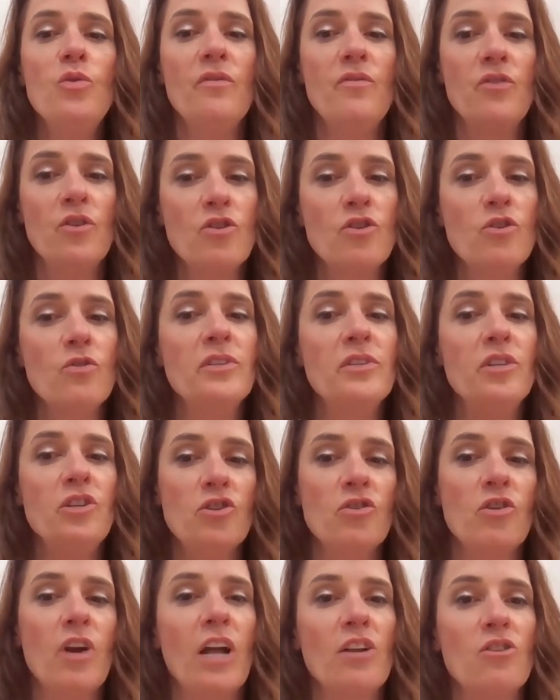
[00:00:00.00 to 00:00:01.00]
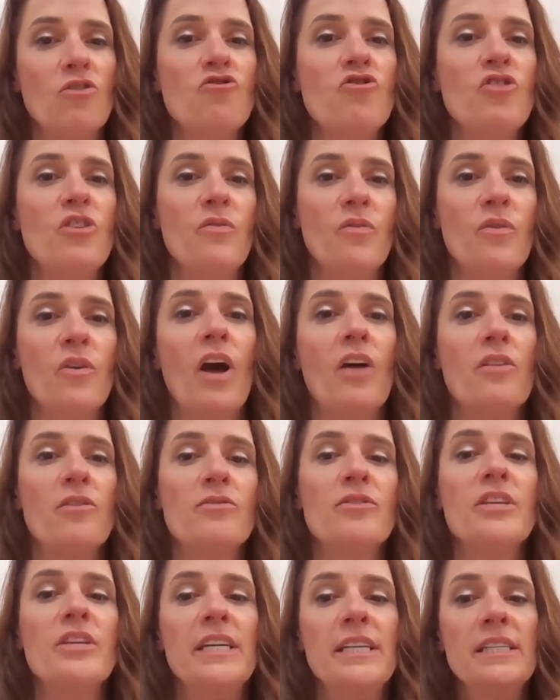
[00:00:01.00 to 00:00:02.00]
if you're using your energy for
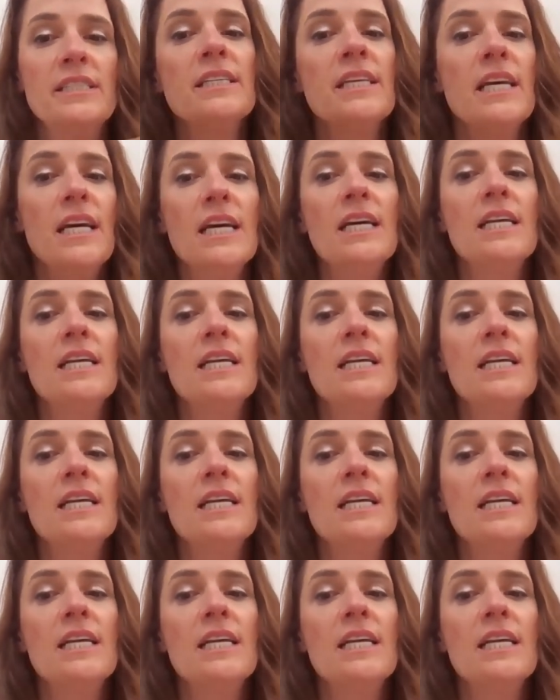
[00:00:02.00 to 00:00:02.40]
other things,